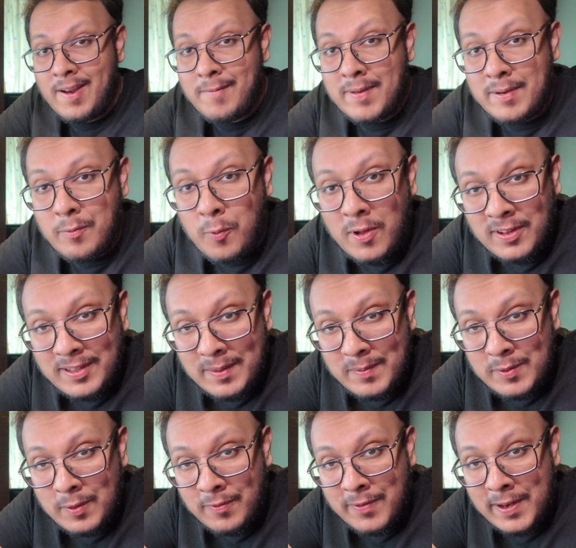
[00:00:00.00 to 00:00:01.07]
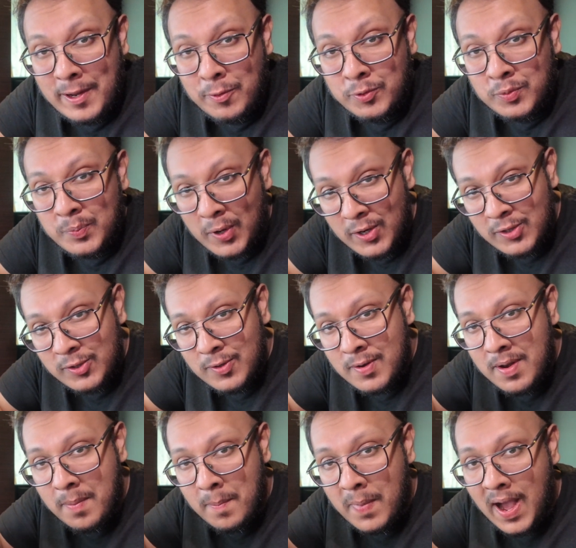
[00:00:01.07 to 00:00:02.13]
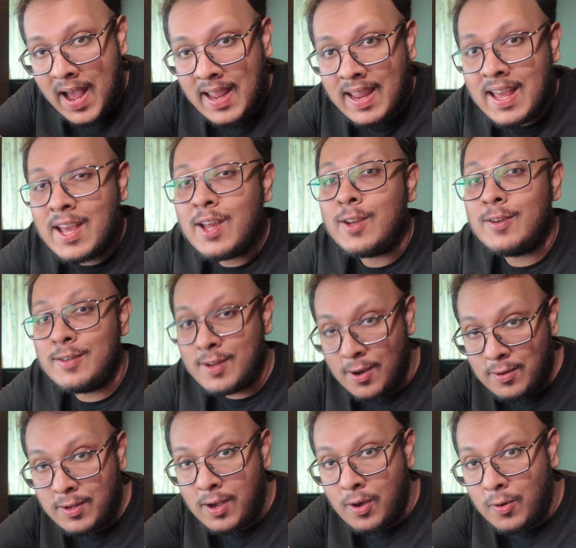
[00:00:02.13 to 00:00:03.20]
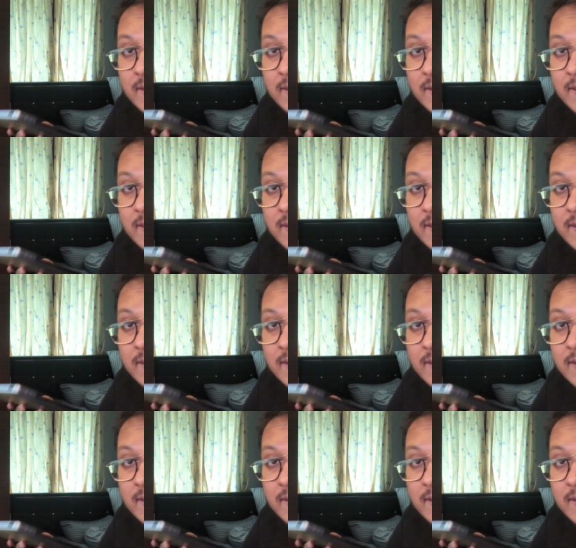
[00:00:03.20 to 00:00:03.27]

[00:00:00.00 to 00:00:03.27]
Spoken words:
everybody, welcome to a video sponsored by Doqo.